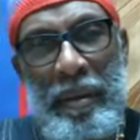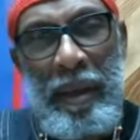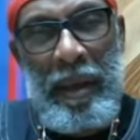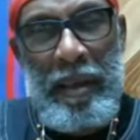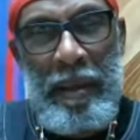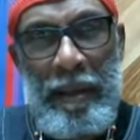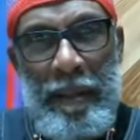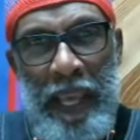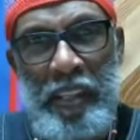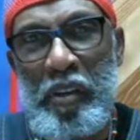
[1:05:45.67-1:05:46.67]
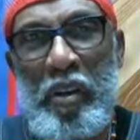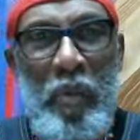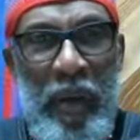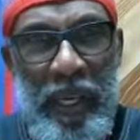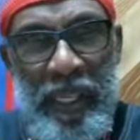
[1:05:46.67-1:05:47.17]
Huh? That show you
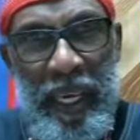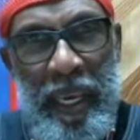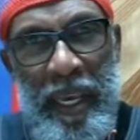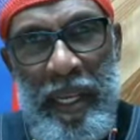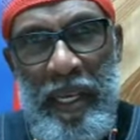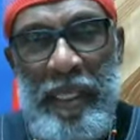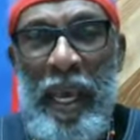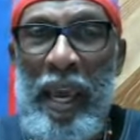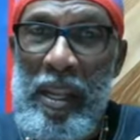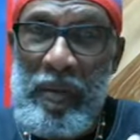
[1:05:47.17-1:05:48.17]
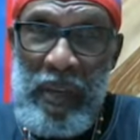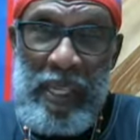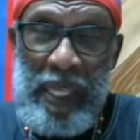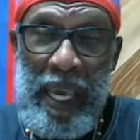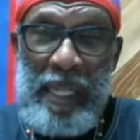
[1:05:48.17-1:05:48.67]
where his head is. And if
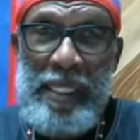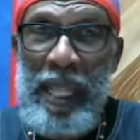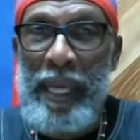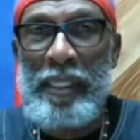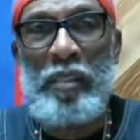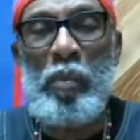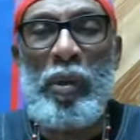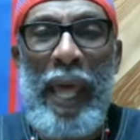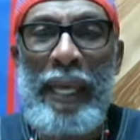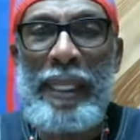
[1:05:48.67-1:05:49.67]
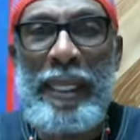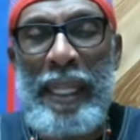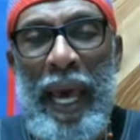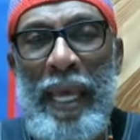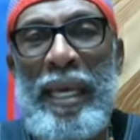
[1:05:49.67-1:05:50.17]
his head is like this, more likely than
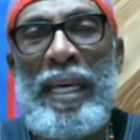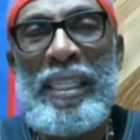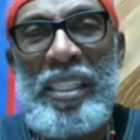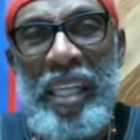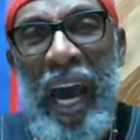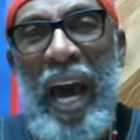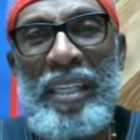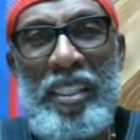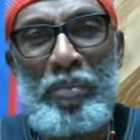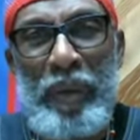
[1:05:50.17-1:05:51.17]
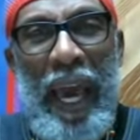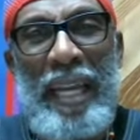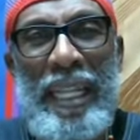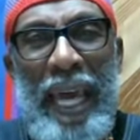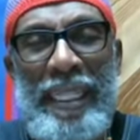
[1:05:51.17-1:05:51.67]
not, Charles is
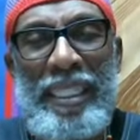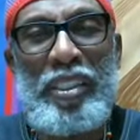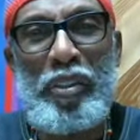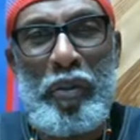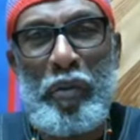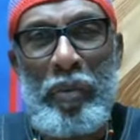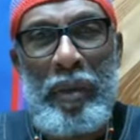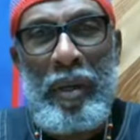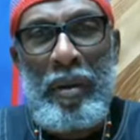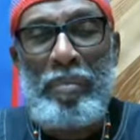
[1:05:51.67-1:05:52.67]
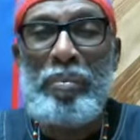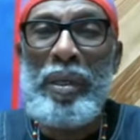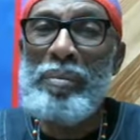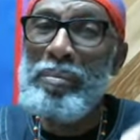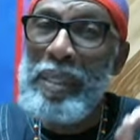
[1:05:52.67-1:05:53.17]
kind of like this too.
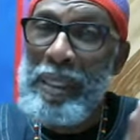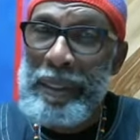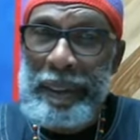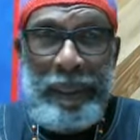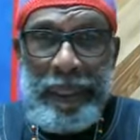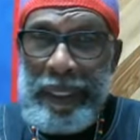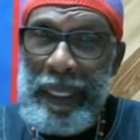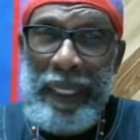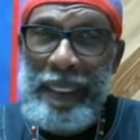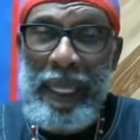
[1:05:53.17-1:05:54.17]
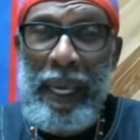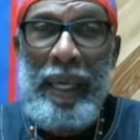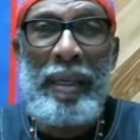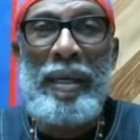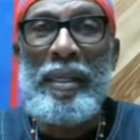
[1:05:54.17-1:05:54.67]
But, but, uh, you
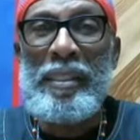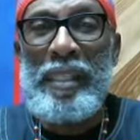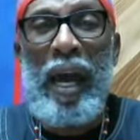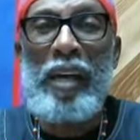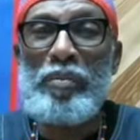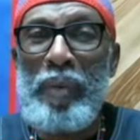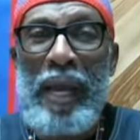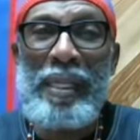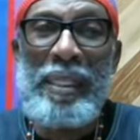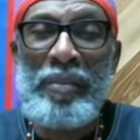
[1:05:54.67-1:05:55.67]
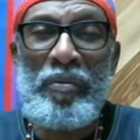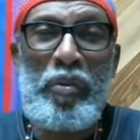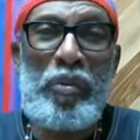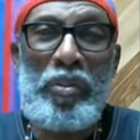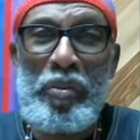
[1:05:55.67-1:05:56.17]
understand? Charles probably
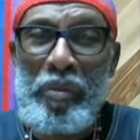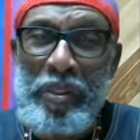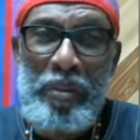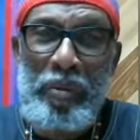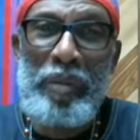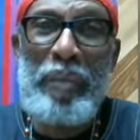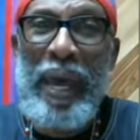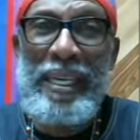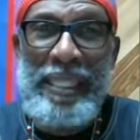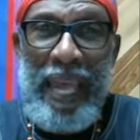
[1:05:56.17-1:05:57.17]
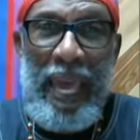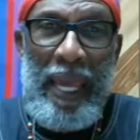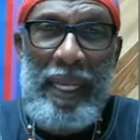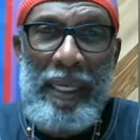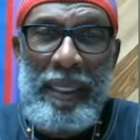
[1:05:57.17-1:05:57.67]
influenced to a degree by his
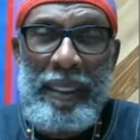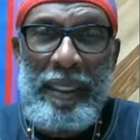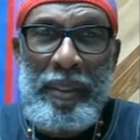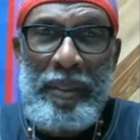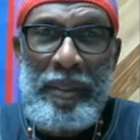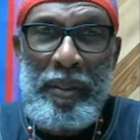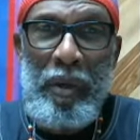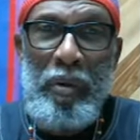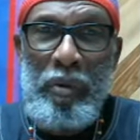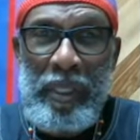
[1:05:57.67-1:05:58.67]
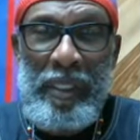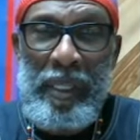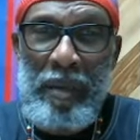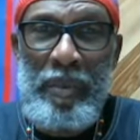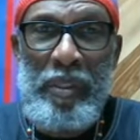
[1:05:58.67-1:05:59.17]
daddy you know, who looked
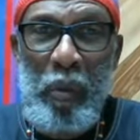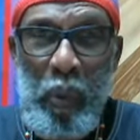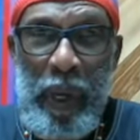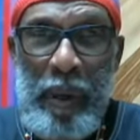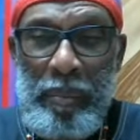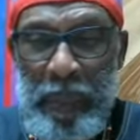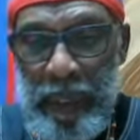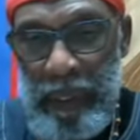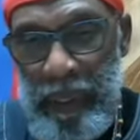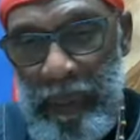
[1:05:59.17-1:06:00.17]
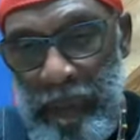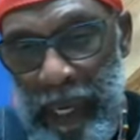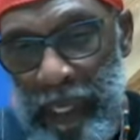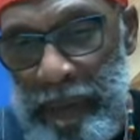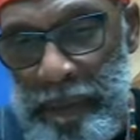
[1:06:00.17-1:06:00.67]
at him as a wimp,
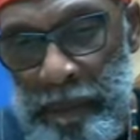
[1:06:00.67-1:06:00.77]
right?